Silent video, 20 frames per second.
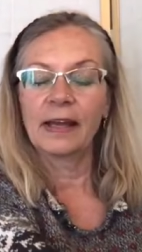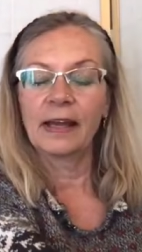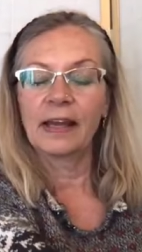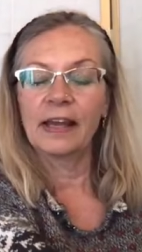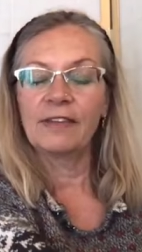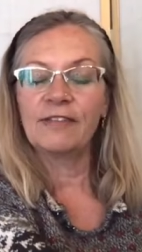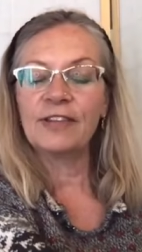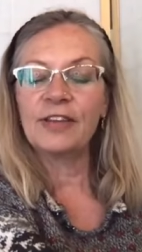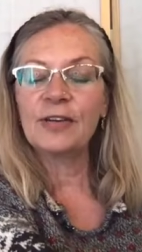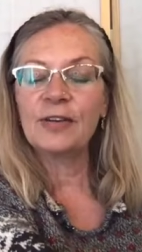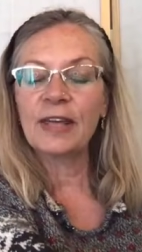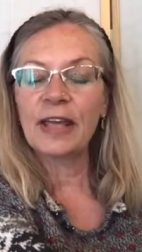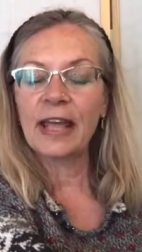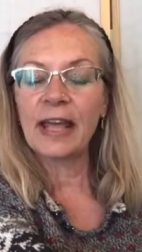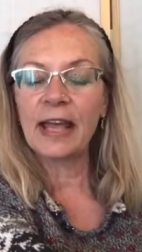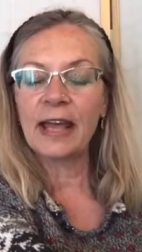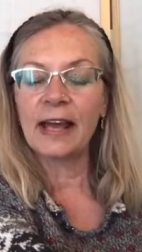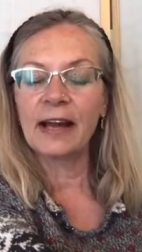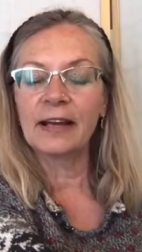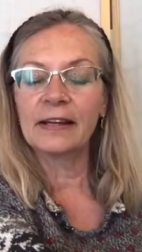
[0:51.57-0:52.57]
If you
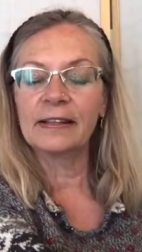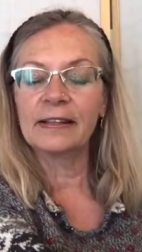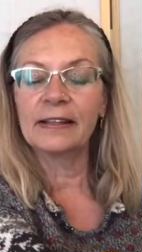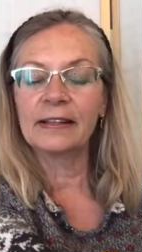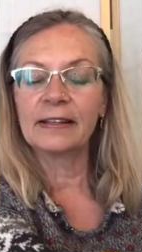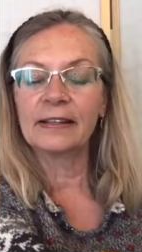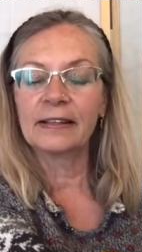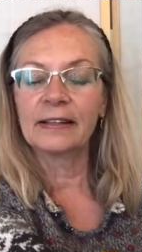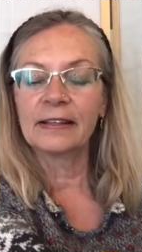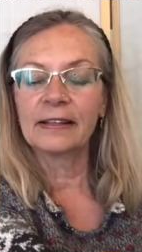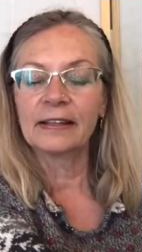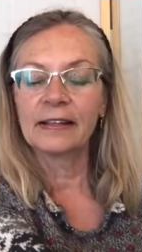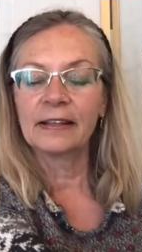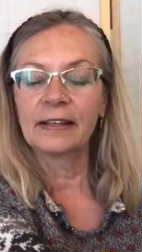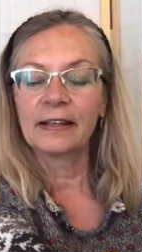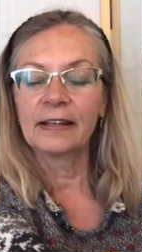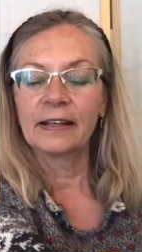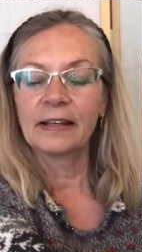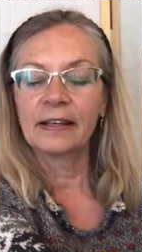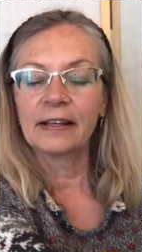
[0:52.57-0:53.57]
can,
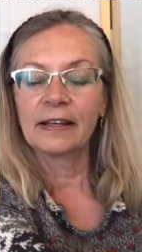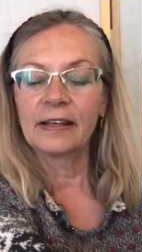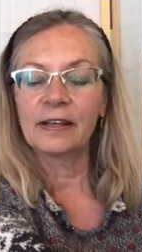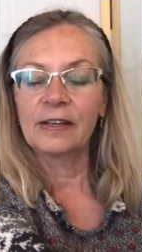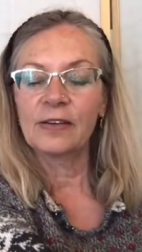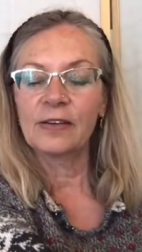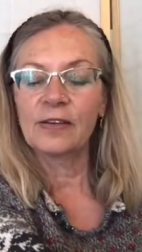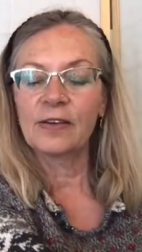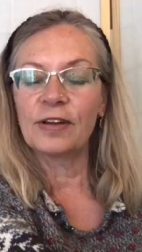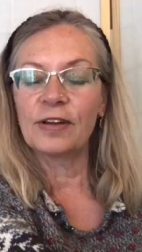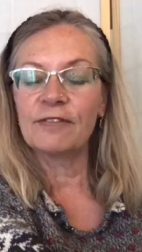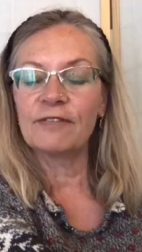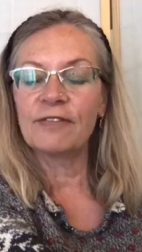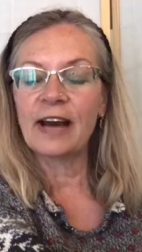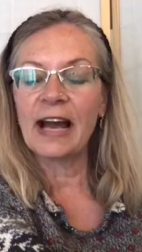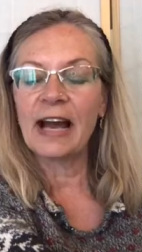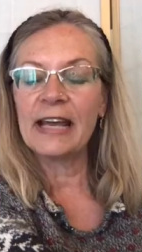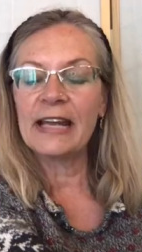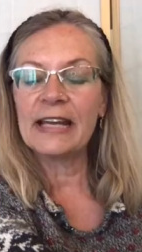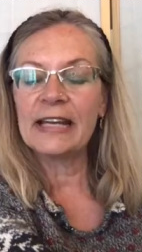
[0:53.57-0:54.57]
you're
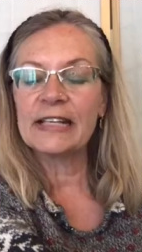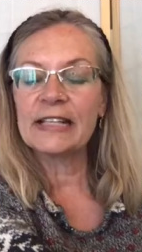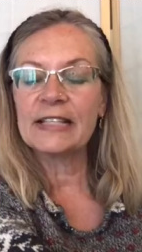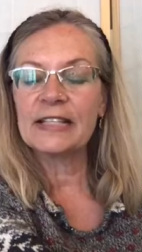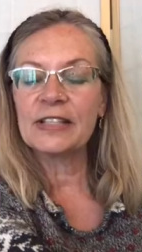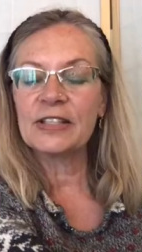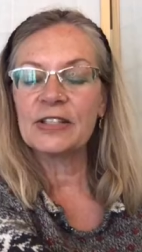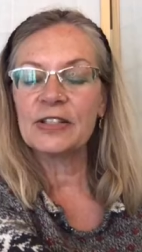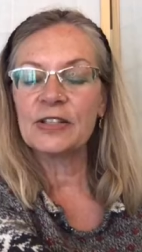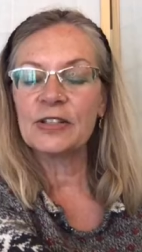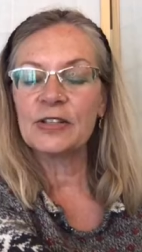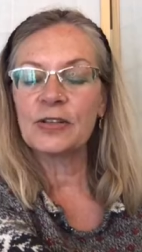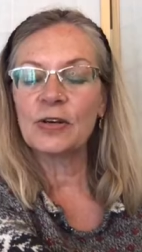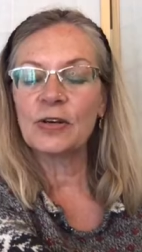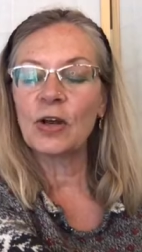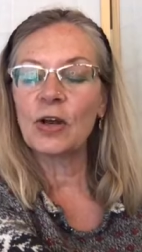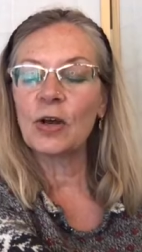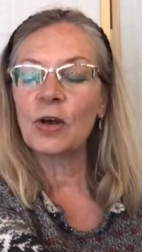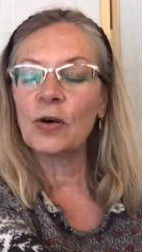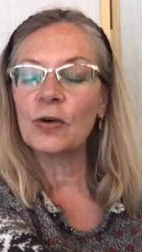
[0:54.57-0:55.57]
invited to
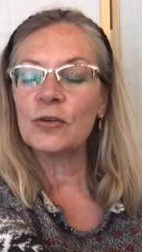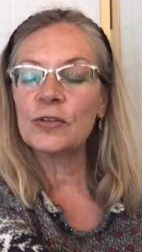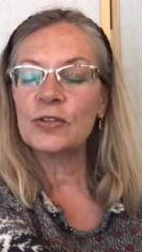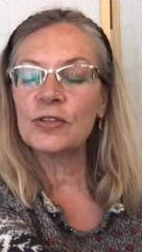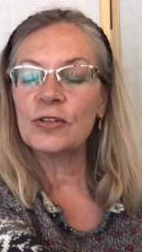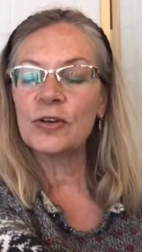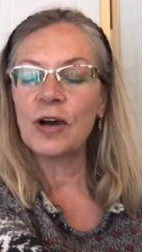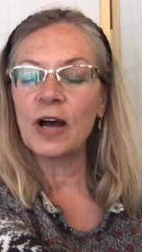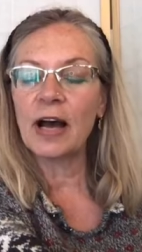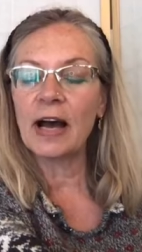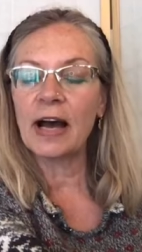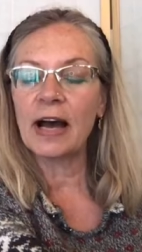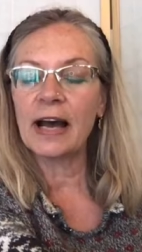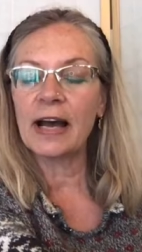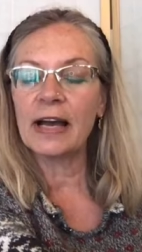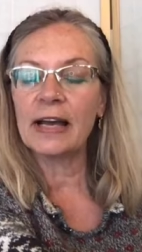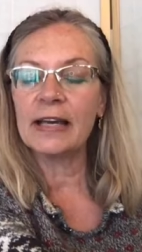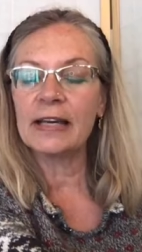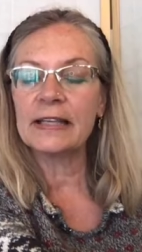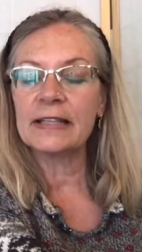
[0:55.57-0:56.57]
close your
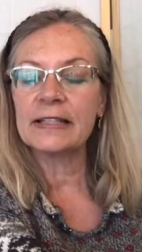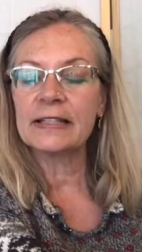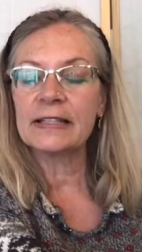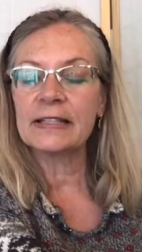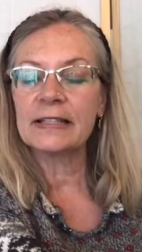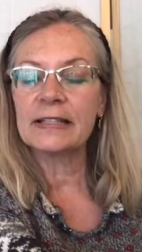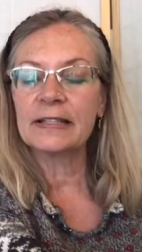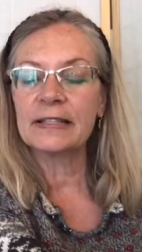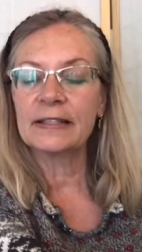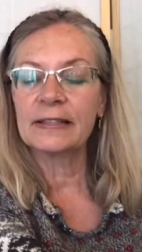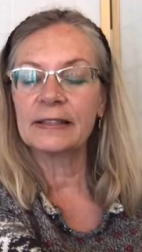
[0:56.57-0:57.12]
eyes